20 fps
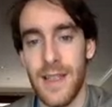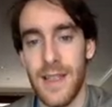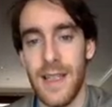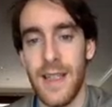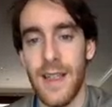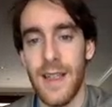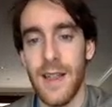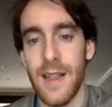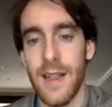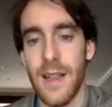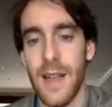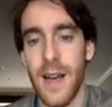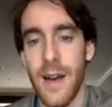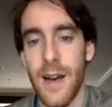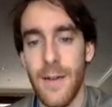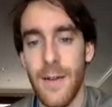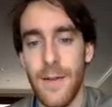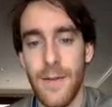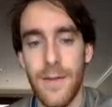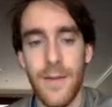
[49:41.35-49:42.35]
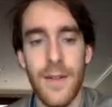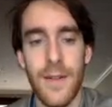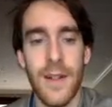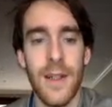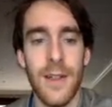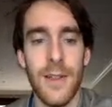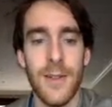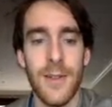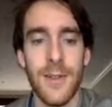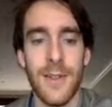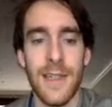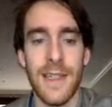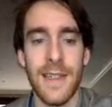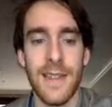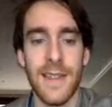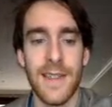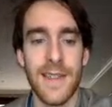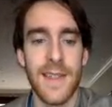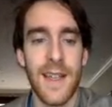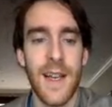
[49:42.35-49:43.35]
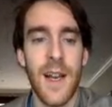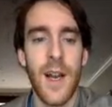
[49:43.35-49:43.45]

Okay, enough greens.